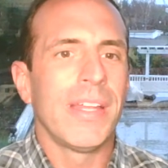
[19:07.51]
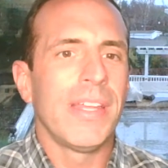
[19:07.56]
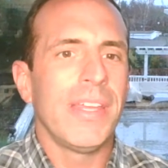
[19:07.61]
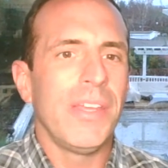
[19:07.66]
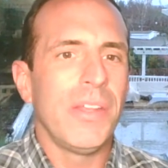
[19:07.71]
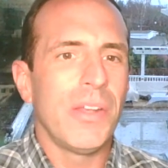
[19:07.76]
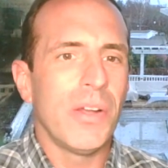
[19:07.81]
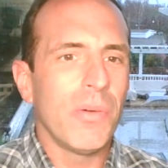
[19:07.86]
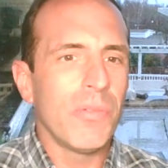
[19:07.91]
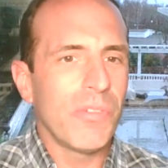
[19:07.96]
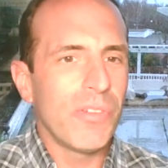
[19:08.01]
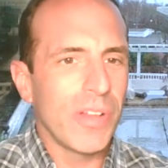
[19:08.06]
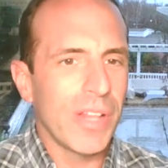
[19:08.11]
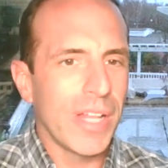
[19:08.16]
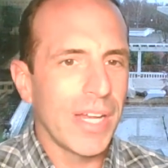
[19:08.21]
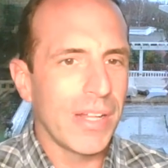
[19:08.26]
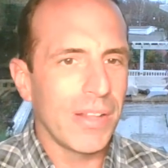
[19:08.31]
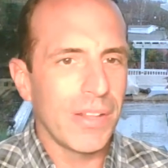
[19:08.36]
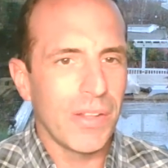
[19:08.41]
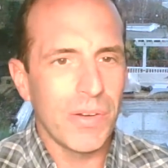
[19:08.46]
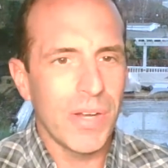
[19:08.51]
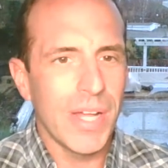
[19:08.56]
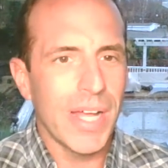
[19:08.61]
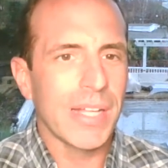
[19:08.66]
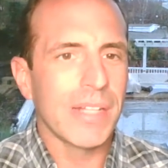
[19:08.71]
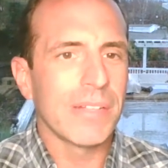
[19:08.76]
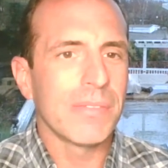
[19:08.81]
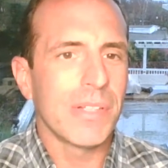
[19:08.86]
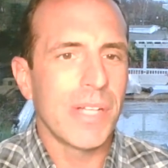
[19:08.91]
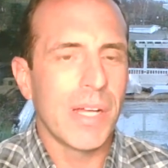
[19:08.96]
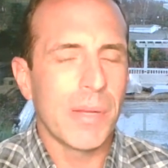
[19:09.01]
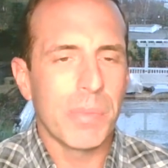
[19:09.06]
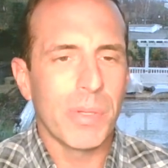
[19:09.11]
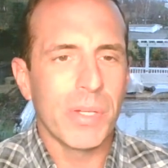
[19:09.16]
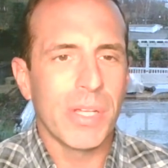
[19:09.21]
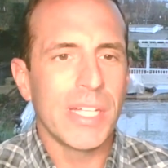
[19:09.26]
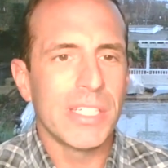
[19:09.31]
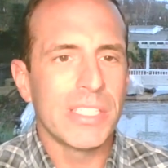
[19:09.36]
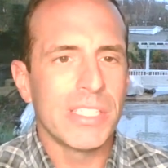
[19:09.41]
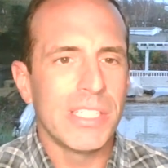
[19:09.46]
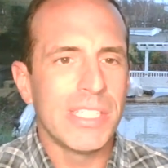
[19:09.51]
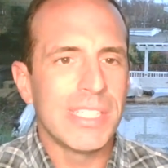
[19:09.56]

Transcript: you don't fill out a loan application,